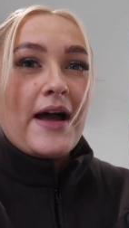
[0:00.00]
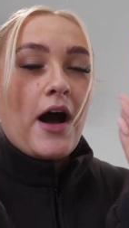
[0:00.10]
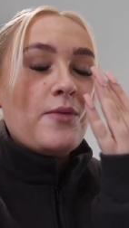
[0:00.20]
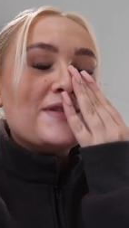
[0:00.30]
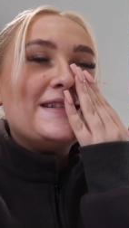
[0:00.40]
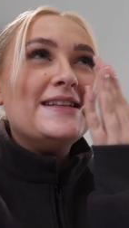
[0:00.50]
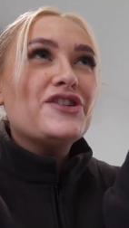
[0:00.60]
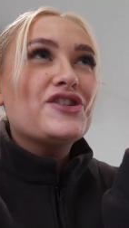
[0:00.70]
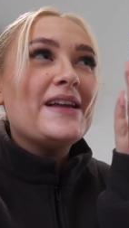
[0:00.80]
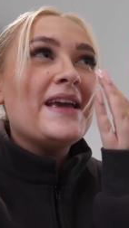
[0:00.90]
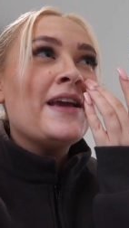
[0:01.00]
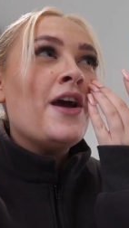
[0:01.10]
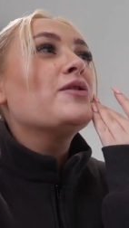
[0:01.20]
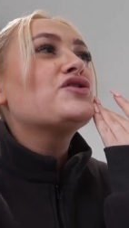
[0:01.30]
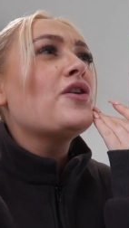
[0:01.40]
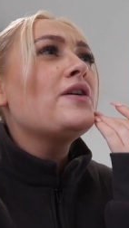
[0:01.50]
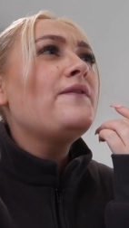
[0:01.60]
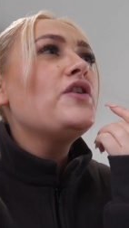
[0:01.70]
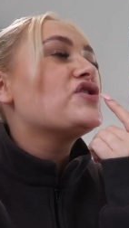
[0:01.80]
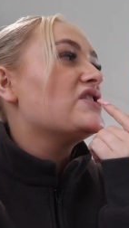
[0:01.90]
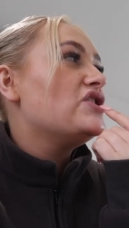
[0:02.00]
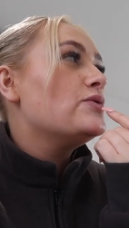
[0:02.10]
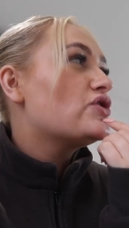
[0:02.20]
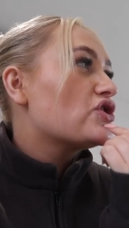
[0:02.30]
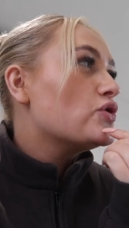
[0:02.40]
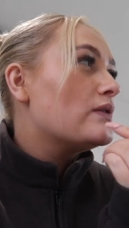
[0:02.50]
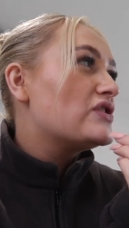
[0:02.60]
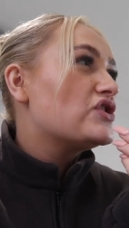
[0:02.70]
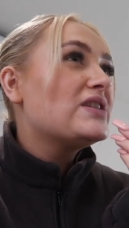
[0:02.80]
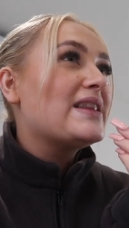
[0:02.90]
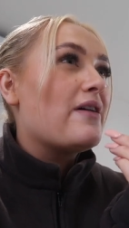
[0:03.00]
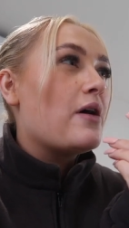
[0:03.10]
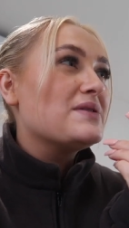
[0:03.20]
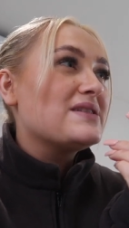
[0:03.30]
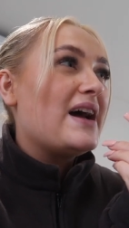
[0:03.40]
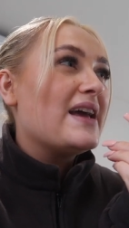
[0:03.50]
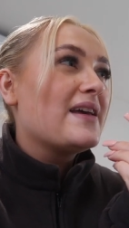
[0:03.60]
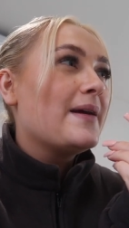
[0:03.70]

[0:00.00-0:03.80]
I was literally, I was so confused because you just sort of stood there. I was like,